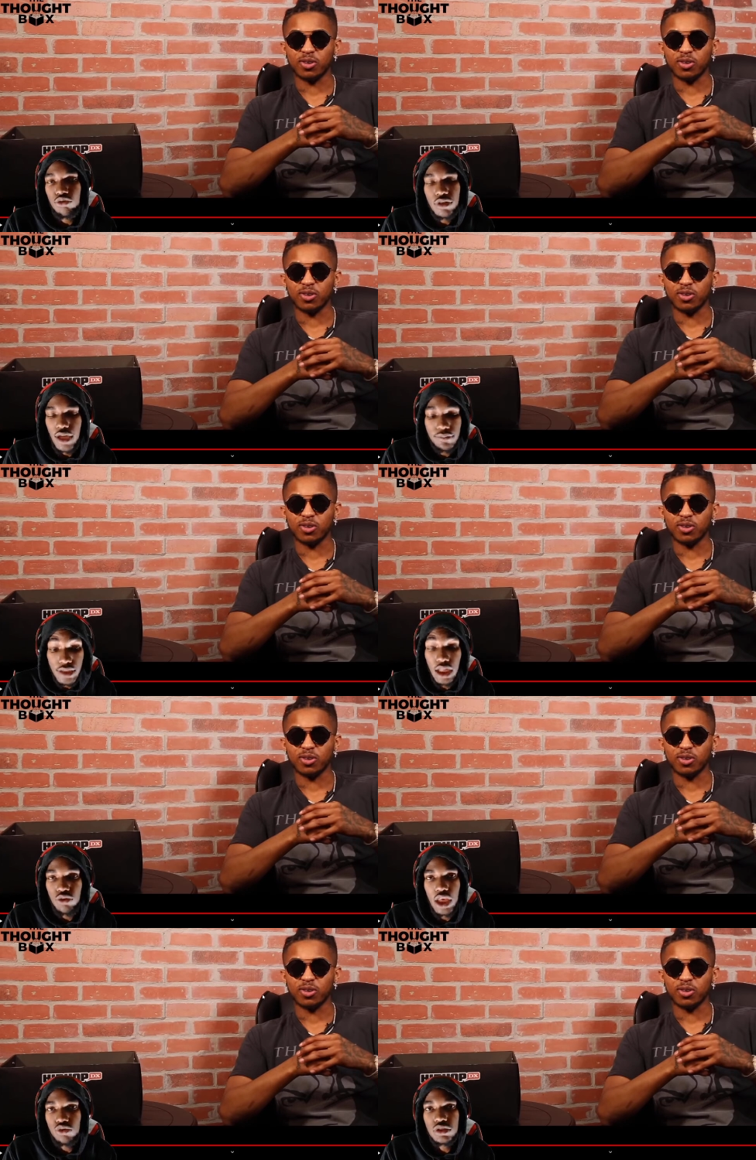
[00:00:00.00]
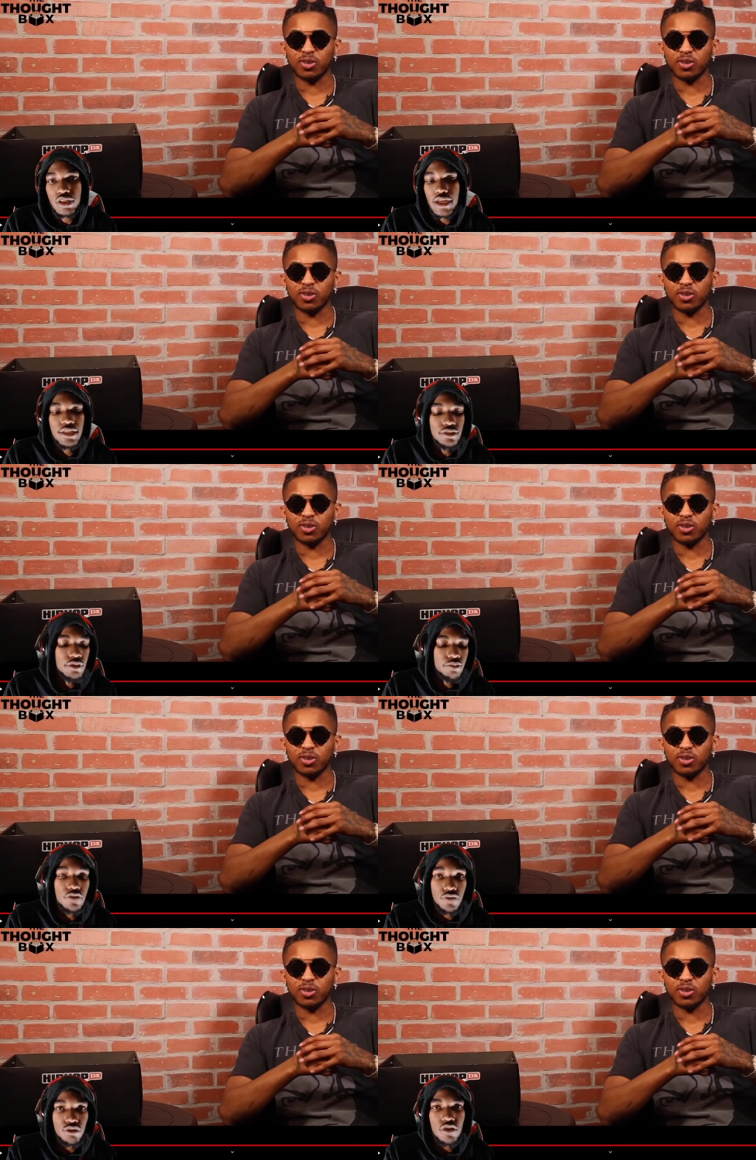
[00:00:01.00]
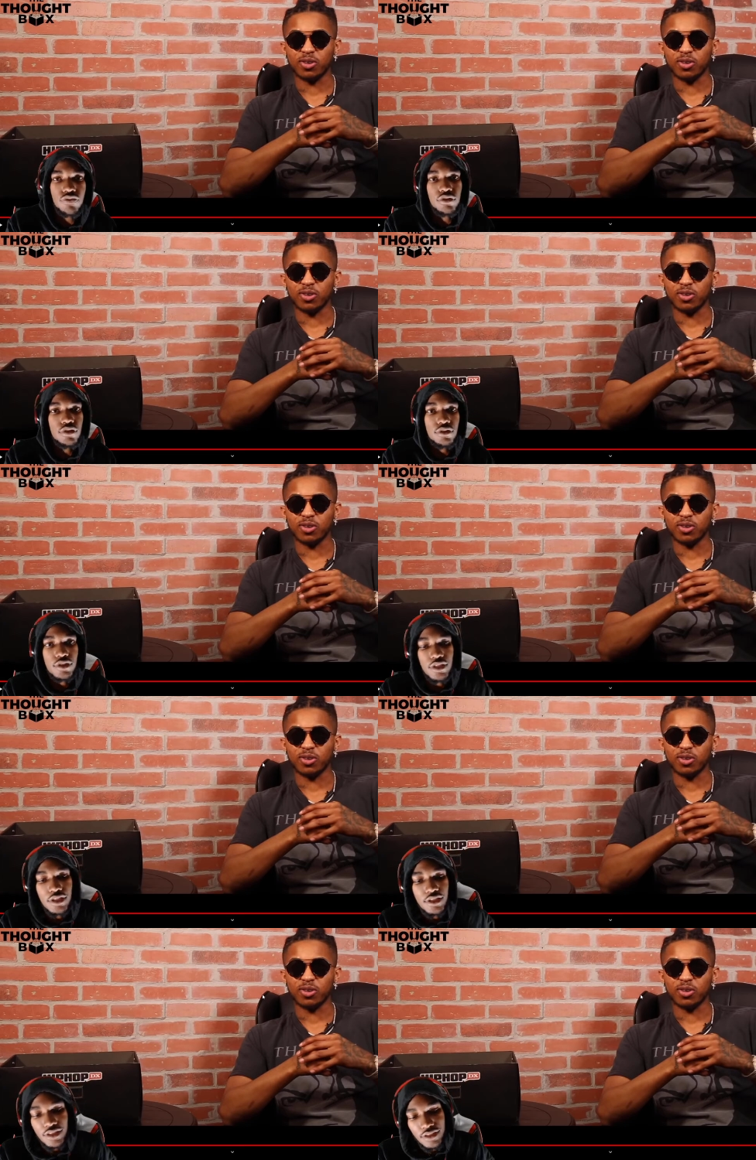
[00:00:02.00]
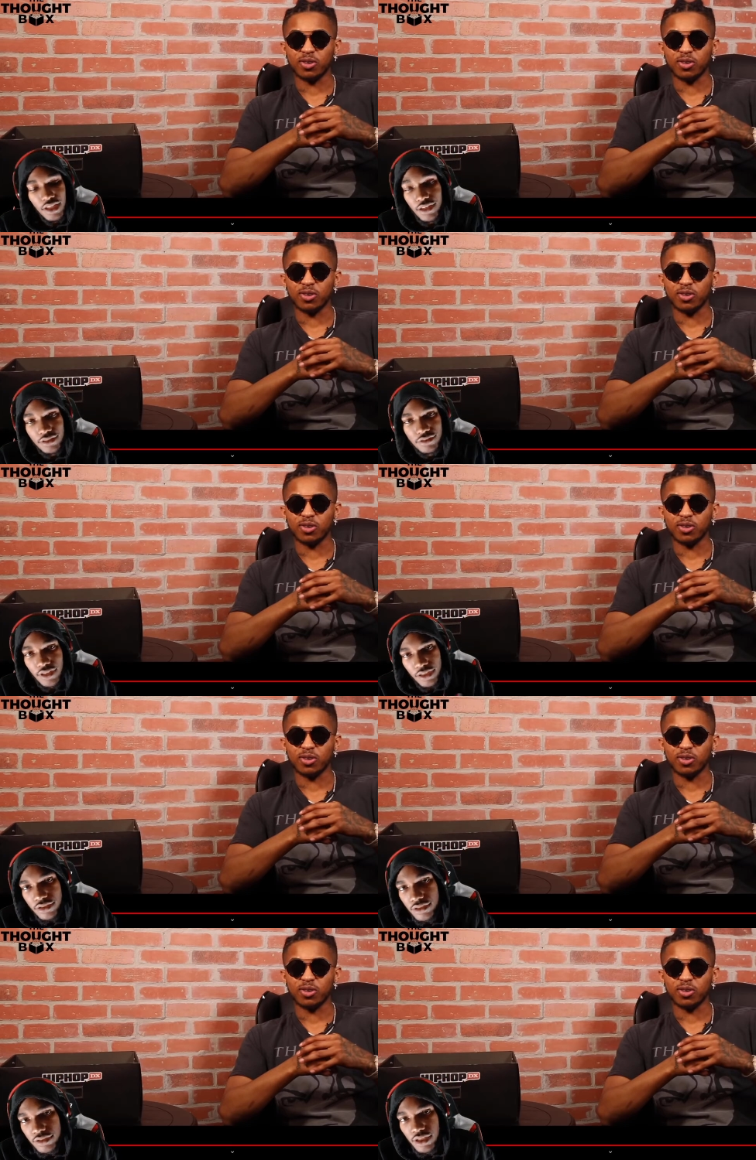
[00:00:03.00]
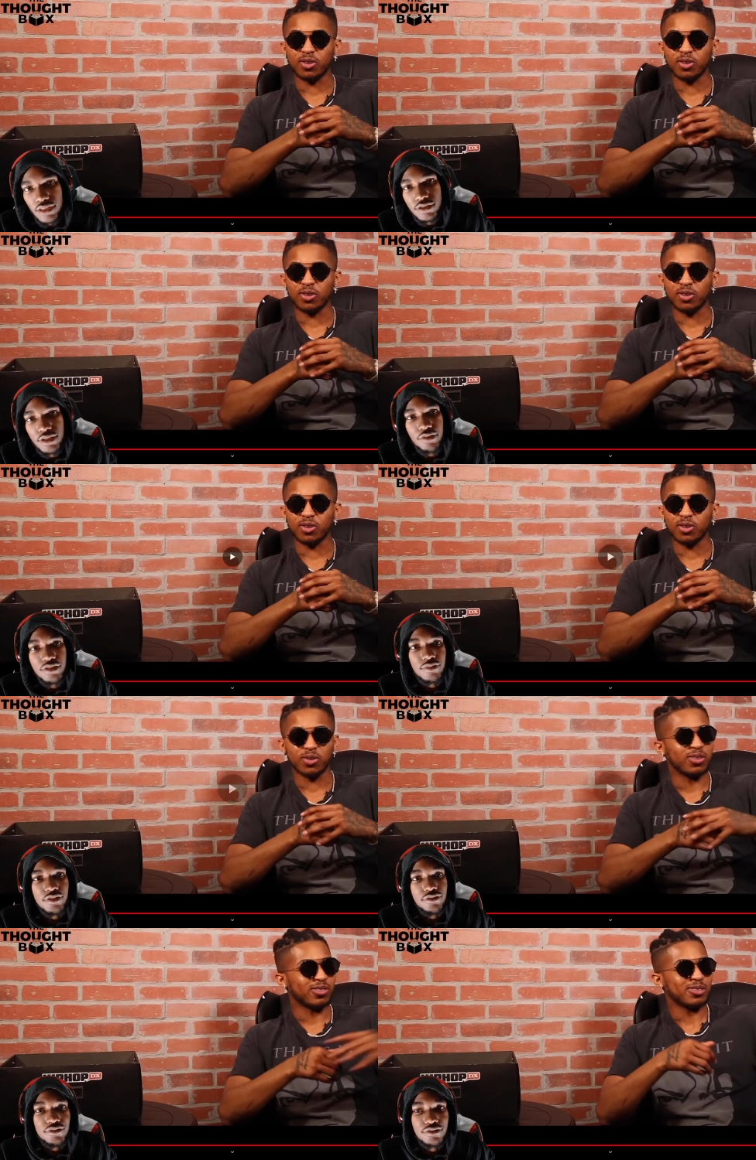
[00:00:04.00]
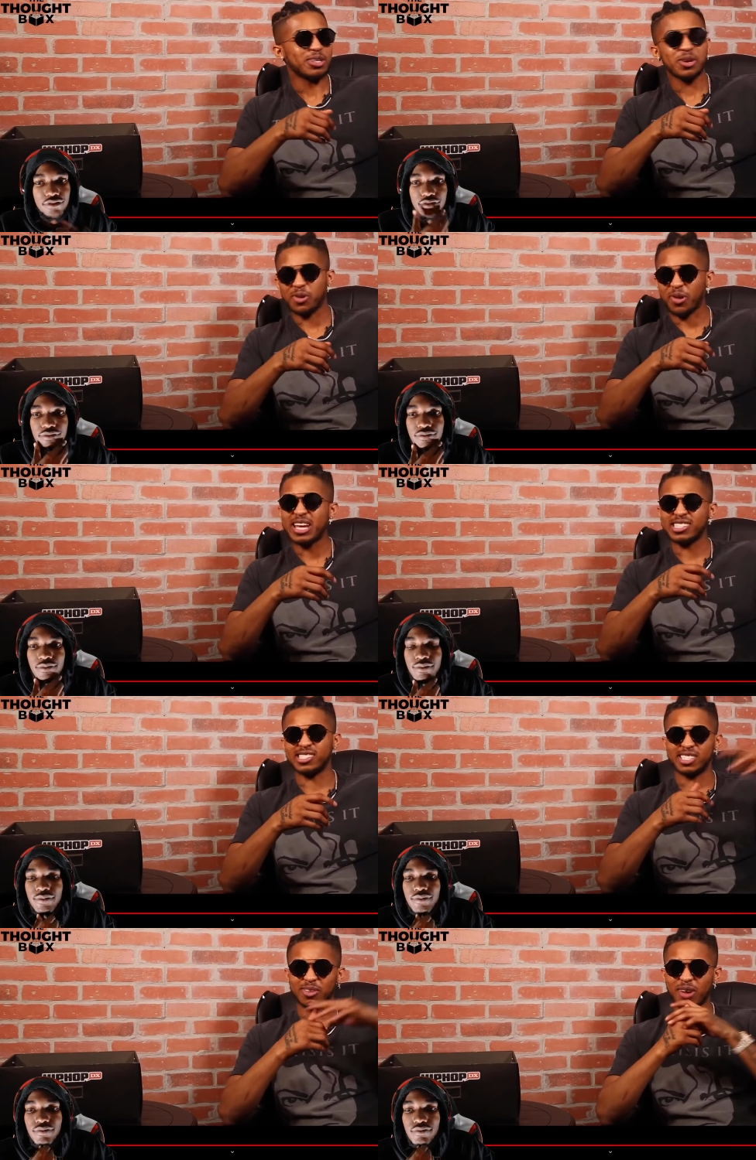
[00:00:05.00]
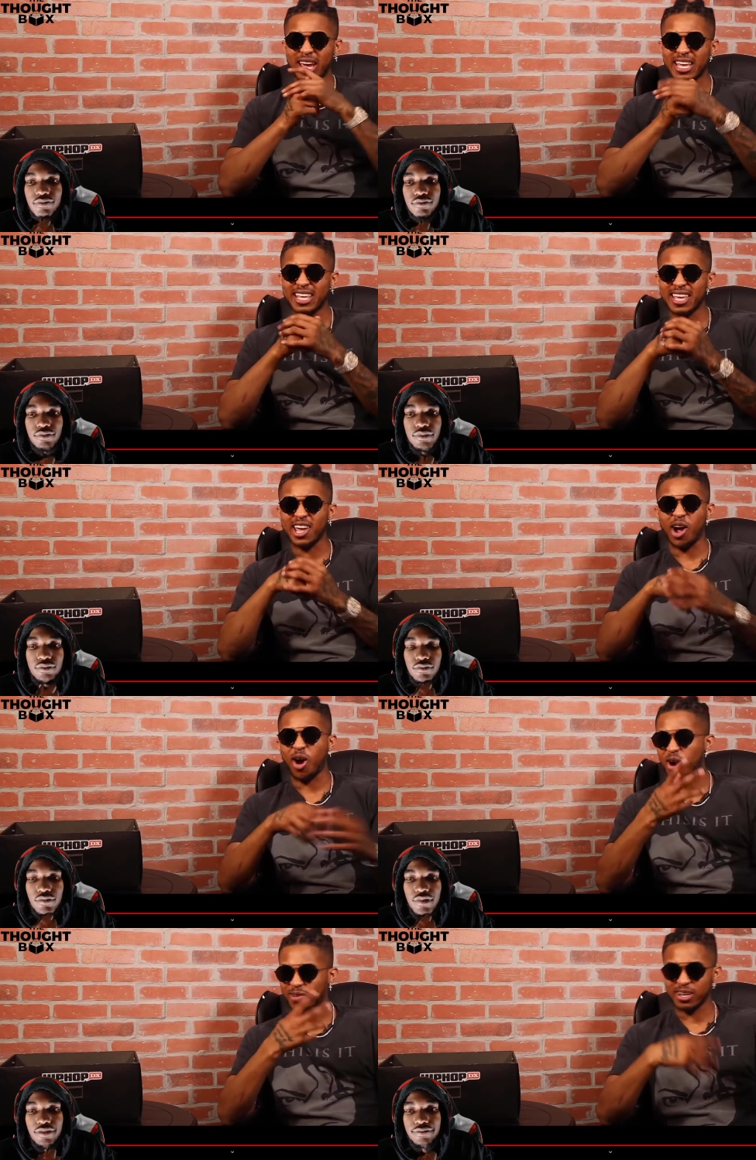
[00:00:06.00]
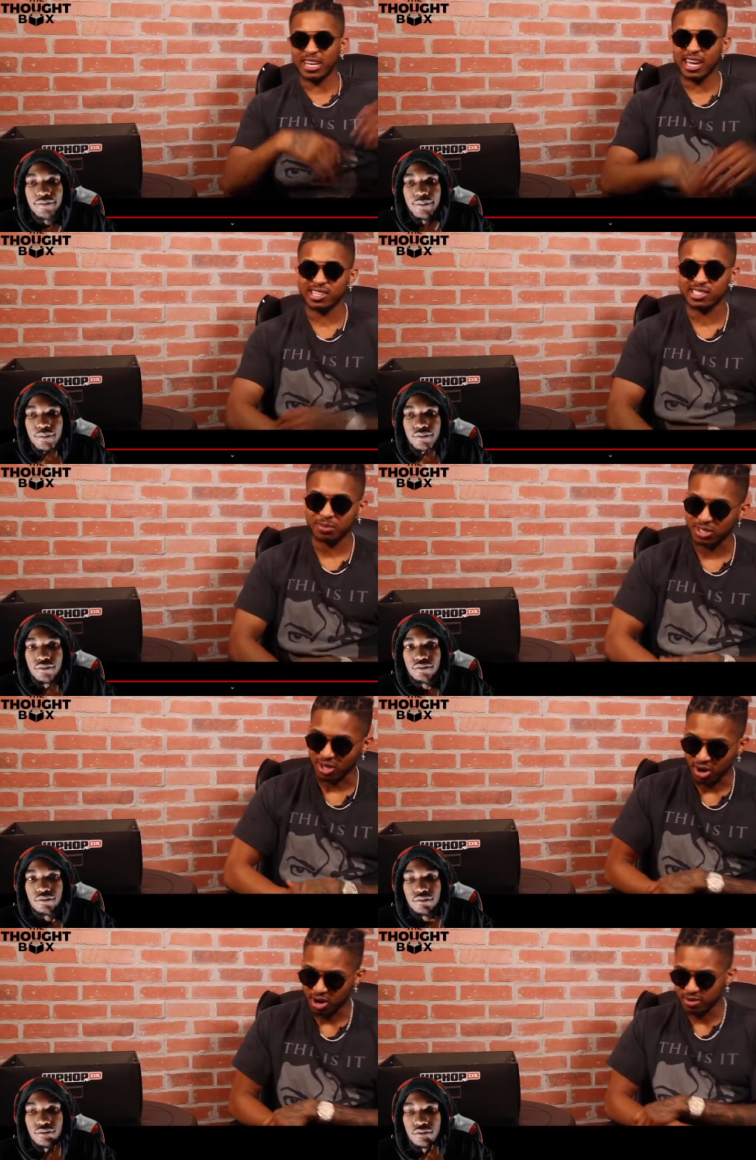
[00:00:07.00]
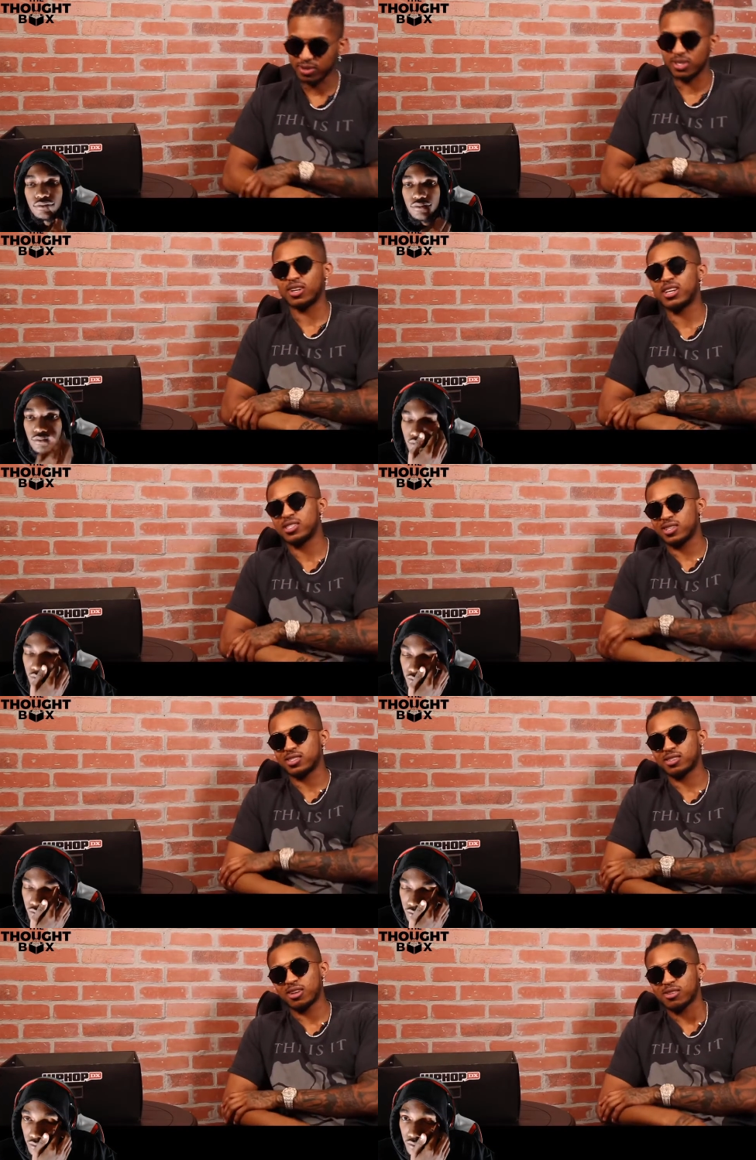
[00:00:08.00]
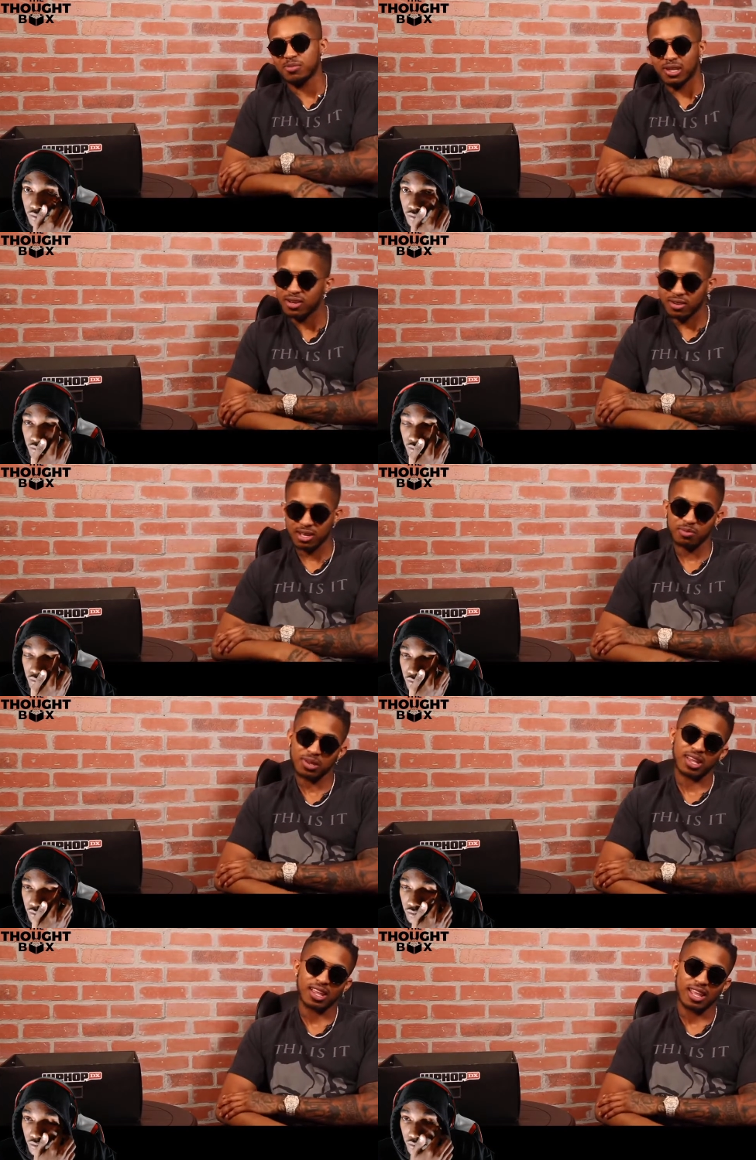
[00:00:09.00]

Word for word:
Speaker 1: I'm telling you, they used to say that to me, bro. For real, for real like I just didn't take it serious, bro.
Speaker 2: You know, crazy shit, right? Yeah, yeah, Harvard. He got accepted to Harvard and all this other stuff. I'm like, okay, bet.